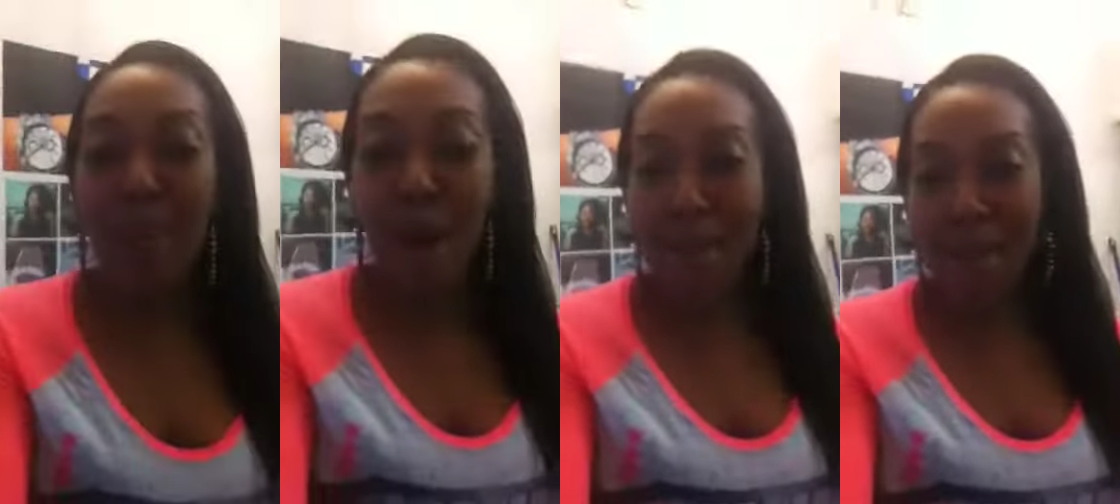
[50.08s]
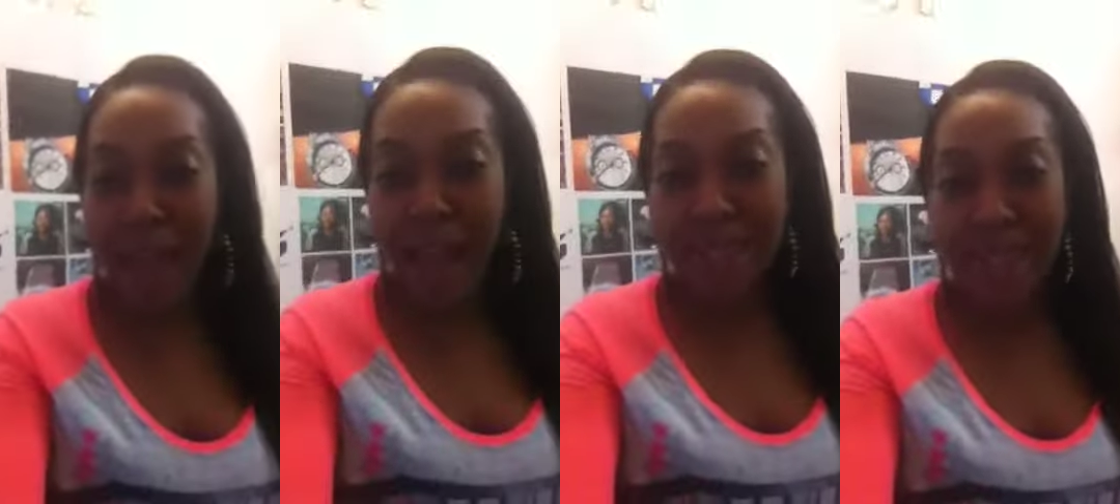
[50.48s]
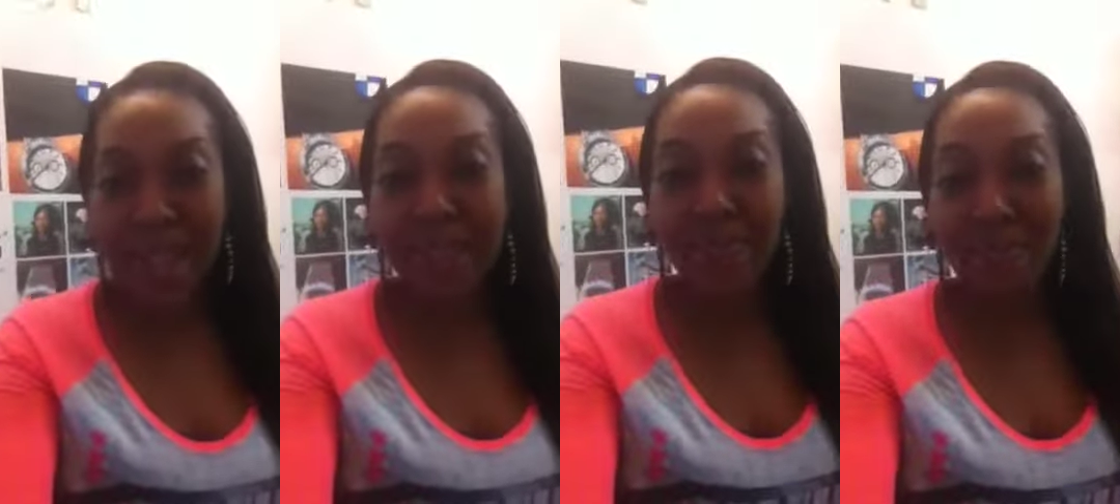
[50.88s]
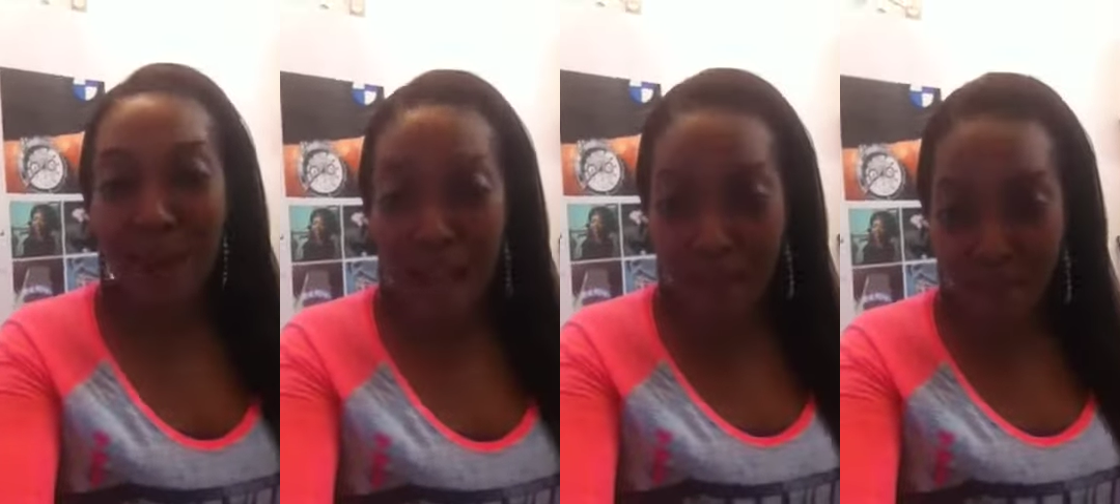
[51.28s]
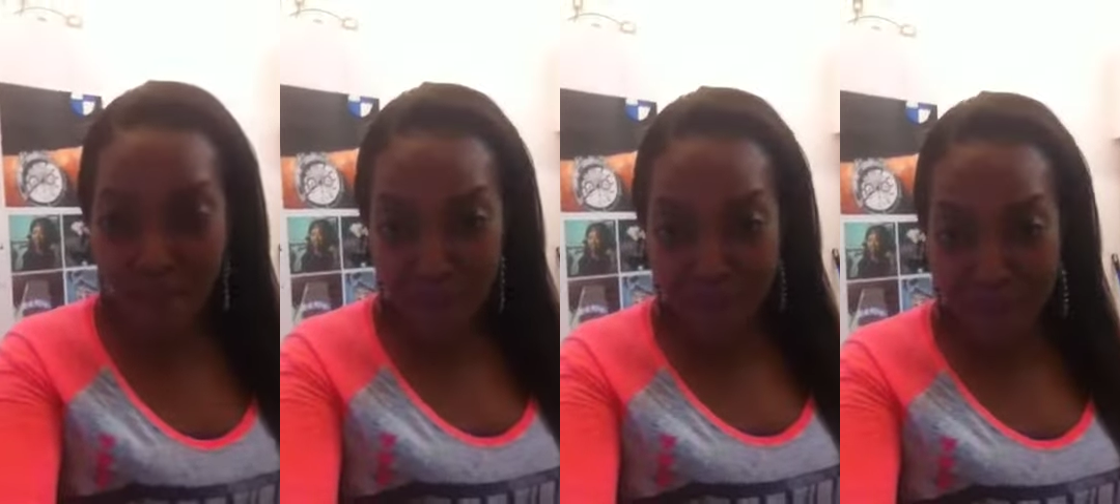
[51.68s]
product, guys, that is
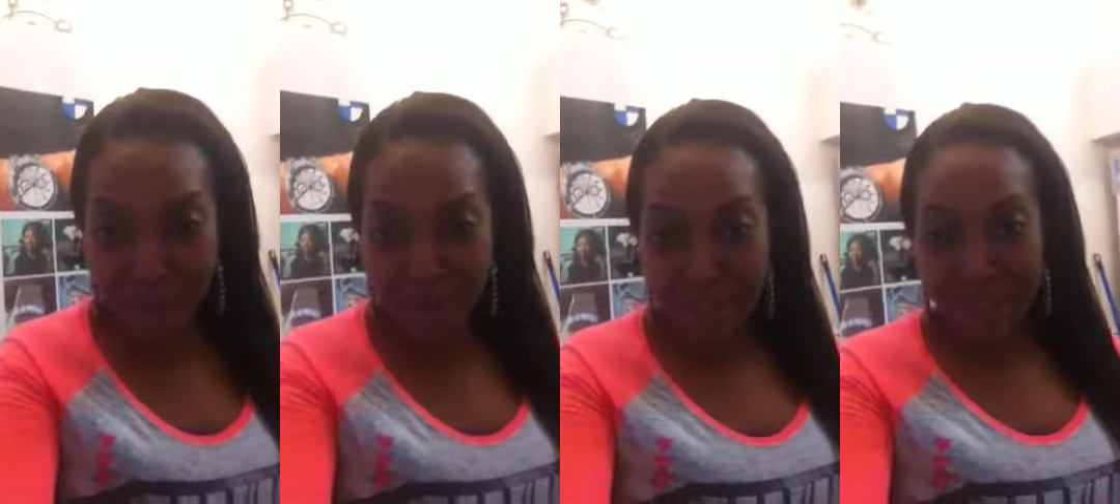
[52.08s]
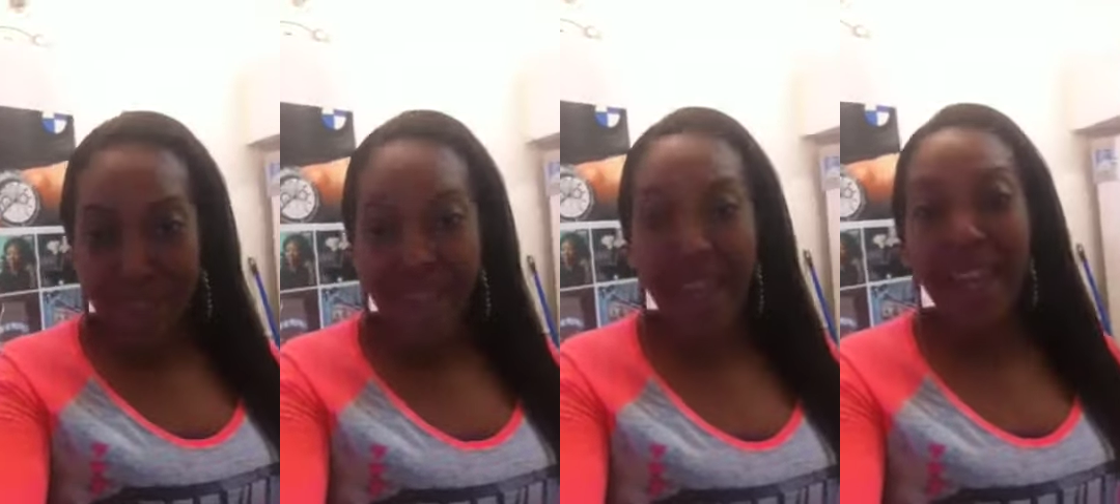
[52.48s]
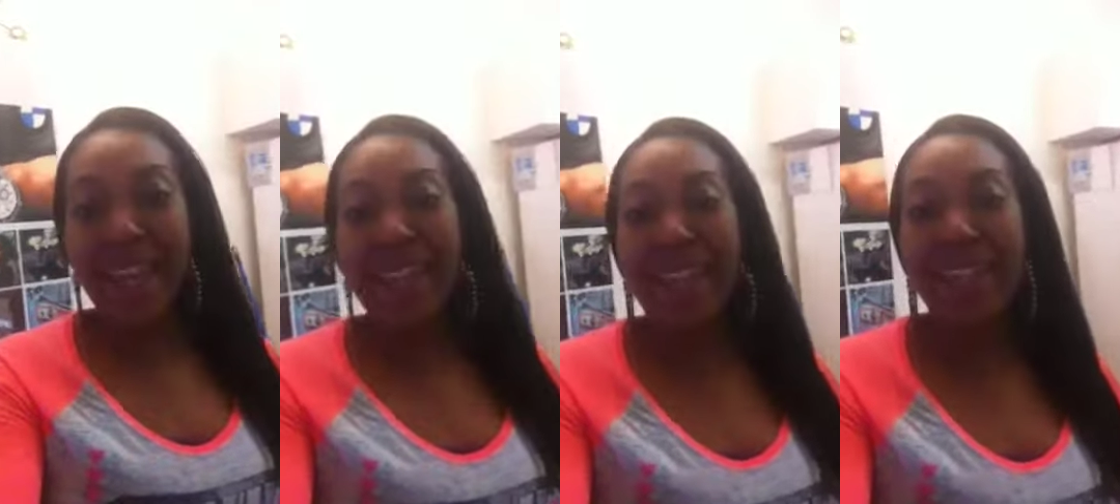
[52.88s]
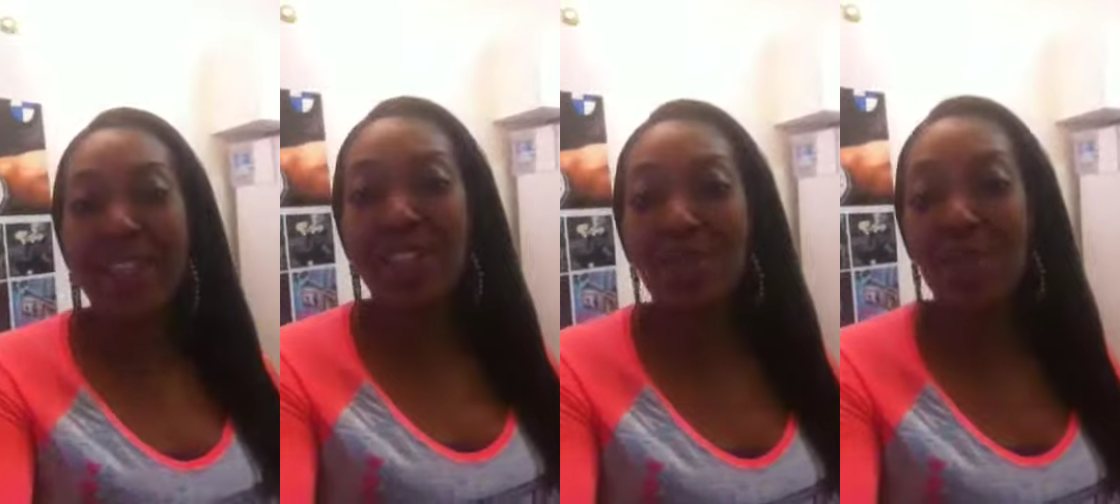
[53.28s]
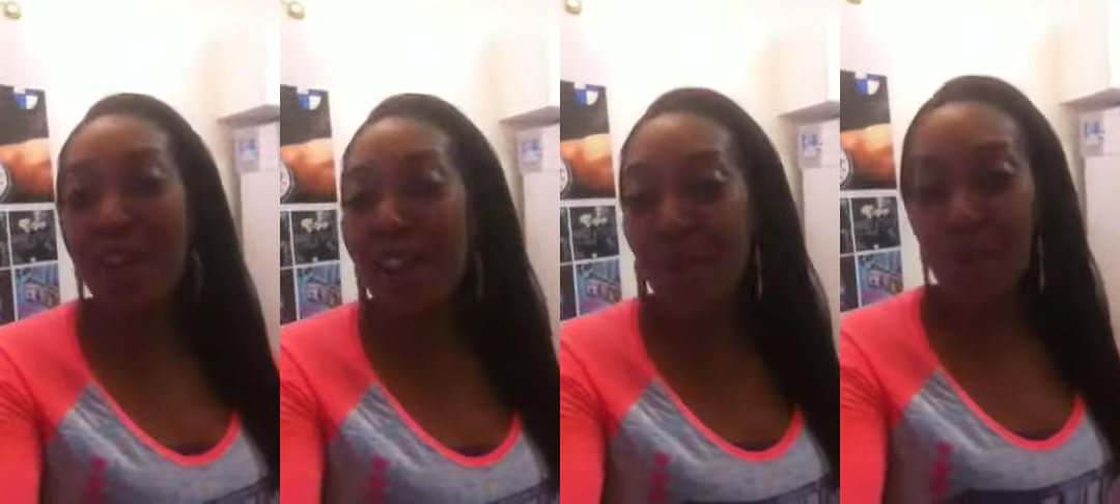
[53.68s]
mind-blowing. And it is
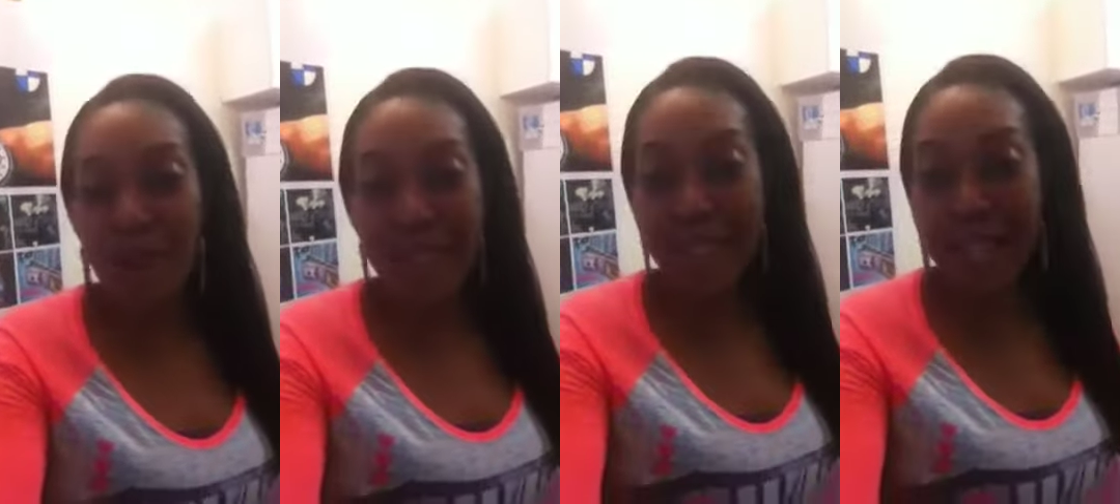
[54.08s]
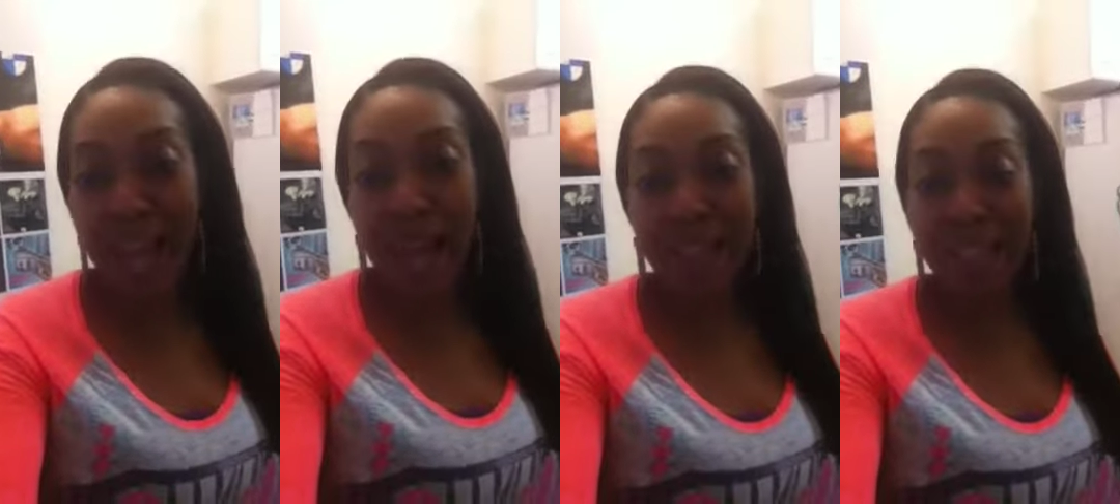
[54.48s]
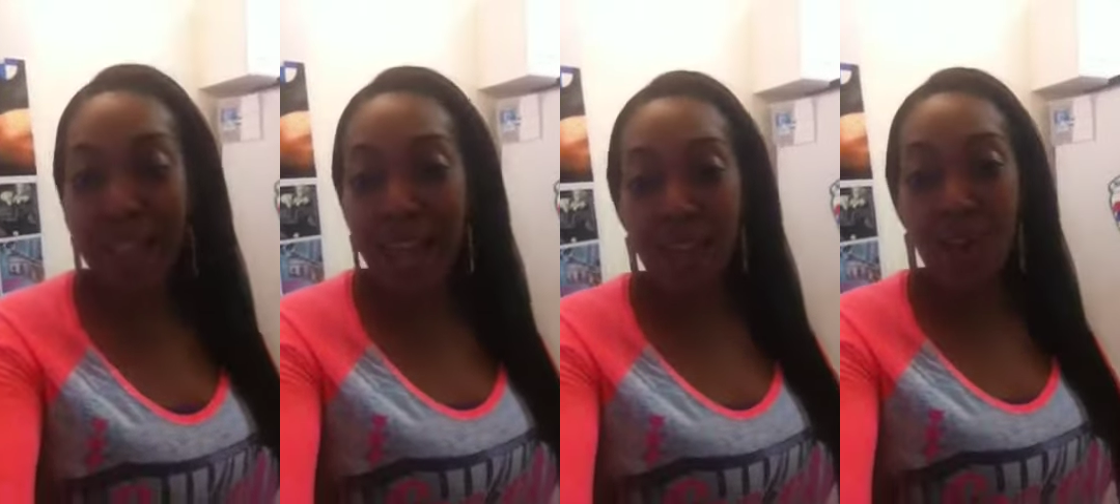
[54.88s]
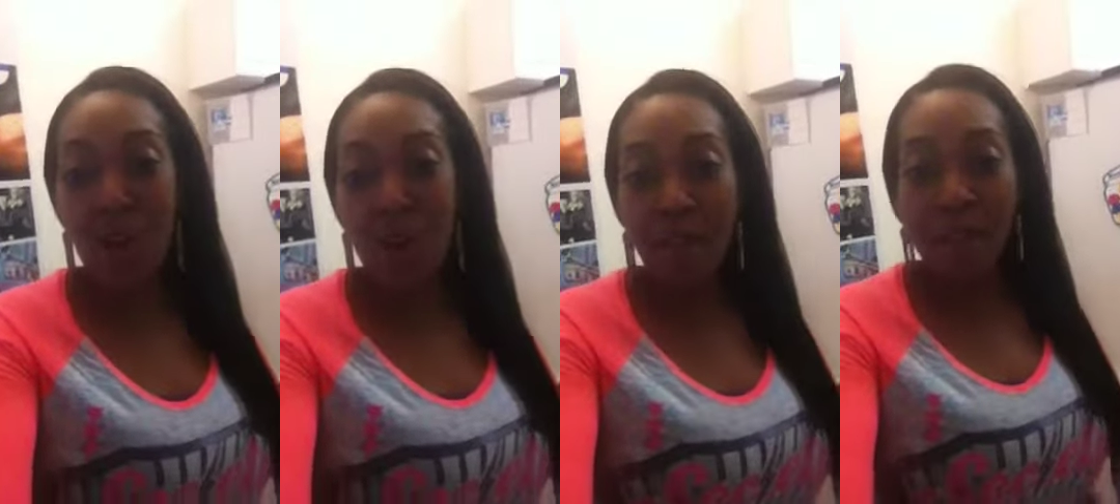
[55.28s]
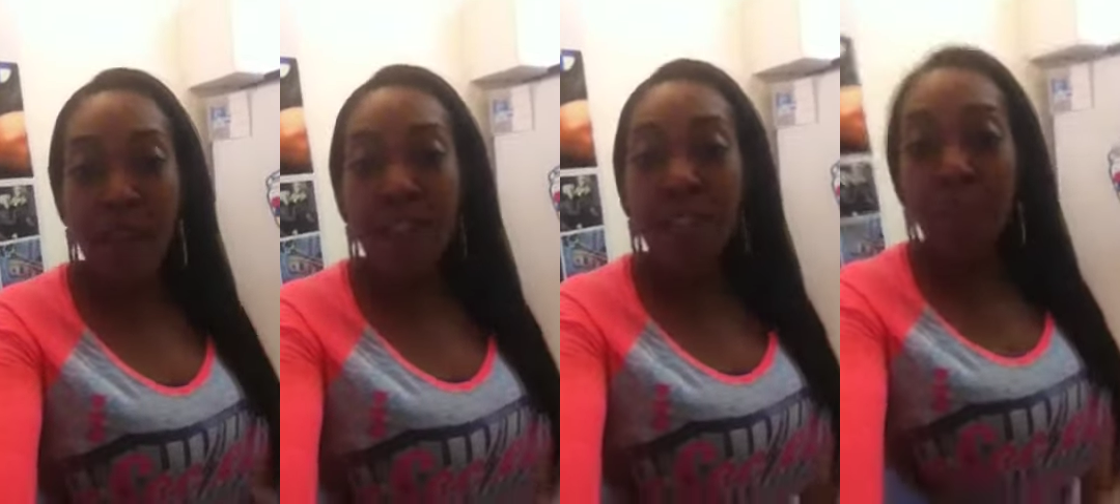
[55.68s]
shrinking waist sizes like no other.
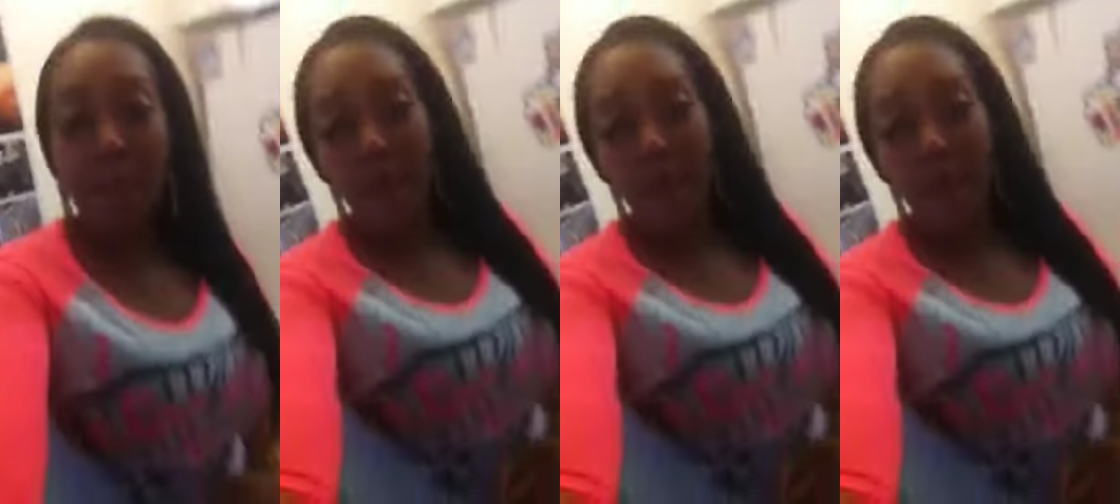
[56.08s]
Y'all, check